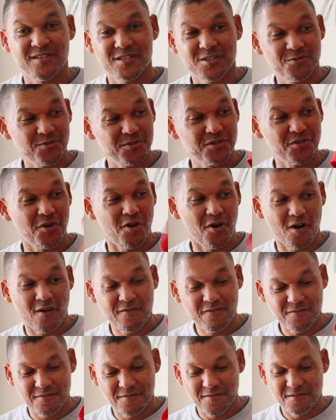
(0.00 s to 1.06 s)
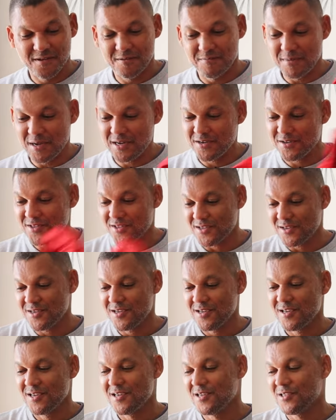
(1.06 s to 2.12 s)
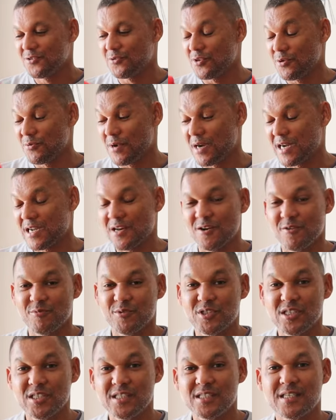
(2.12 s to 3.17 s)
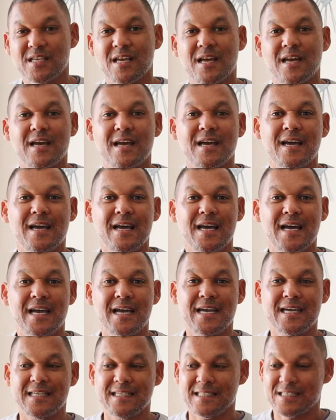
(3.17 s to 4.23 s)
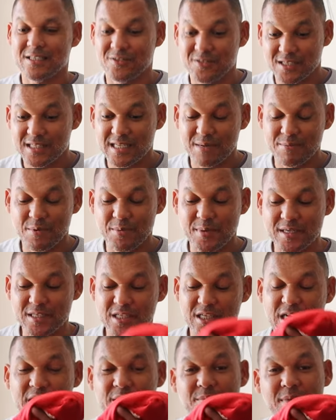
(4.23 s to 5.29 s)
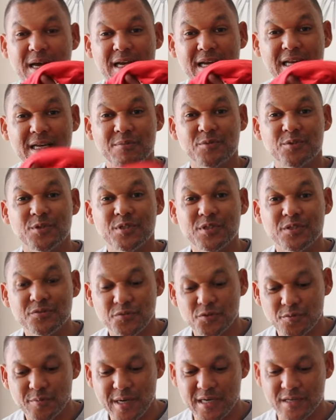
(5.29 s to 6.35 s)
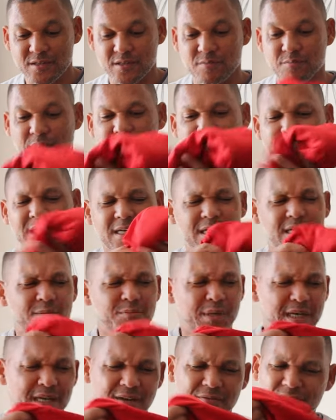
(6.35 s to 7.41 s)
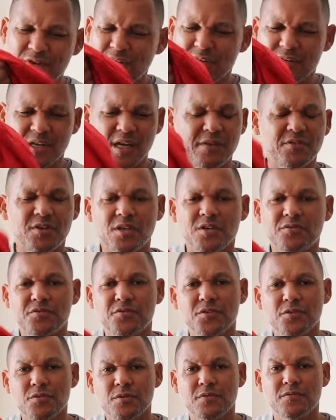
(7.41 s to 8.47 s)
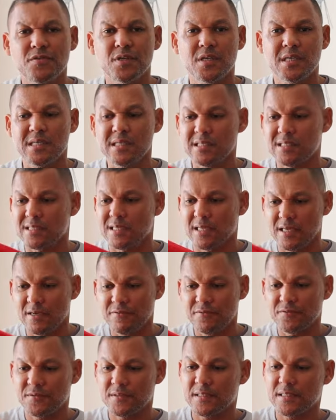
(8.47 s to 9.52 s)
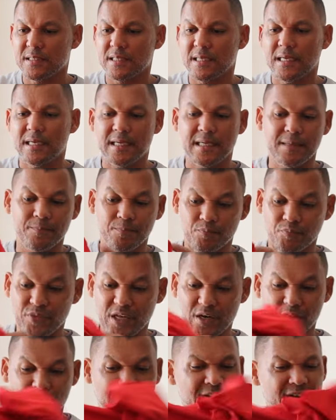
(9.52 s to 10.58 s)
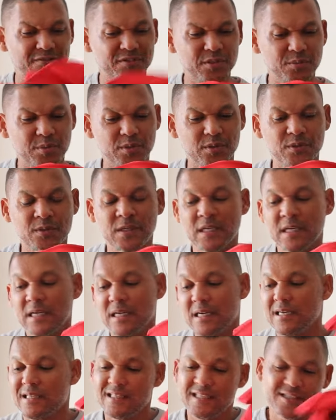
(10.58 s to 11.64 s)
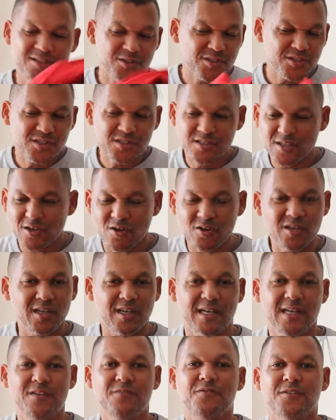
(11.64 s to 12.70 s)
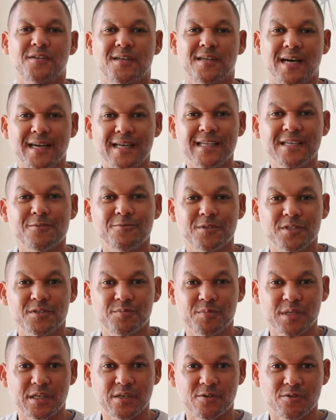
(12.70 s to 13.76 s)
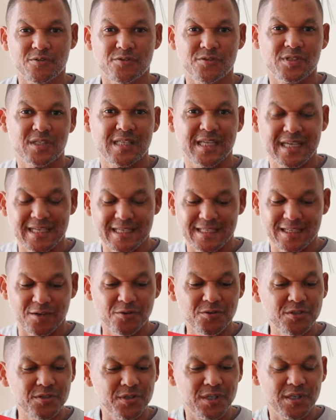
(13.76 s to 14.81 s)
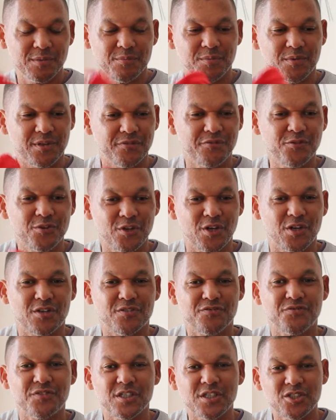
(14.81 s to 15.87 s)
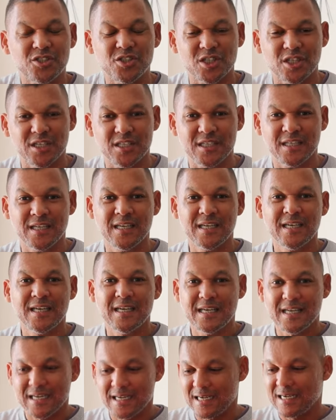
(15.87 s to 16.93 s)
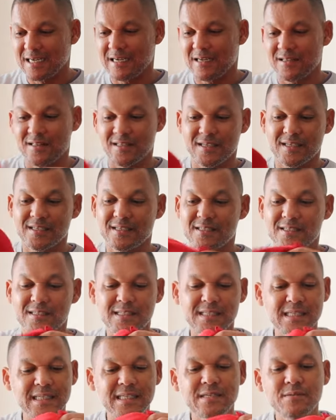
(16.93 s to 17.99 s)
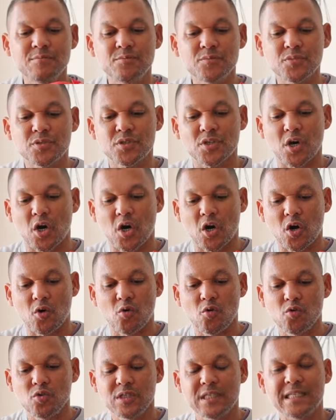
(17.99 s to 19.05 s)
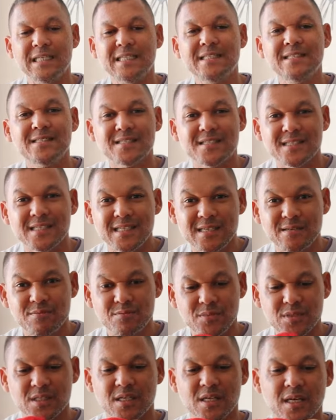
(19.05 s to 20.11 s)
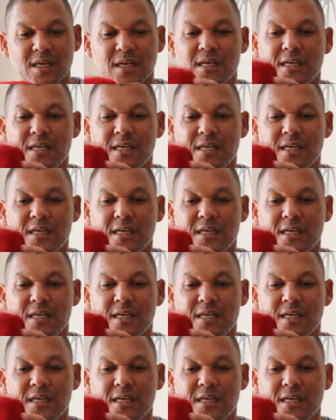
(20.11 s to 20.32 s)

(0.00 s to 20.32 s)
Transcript: This was the half marathon, 21 kilometers. And so this time I'm actually going back and I'm doing the full marathon. But I've got a few of these left that are comfortable. These are great for running with because they don't give you a lot of friction. The seams are all hidden seams.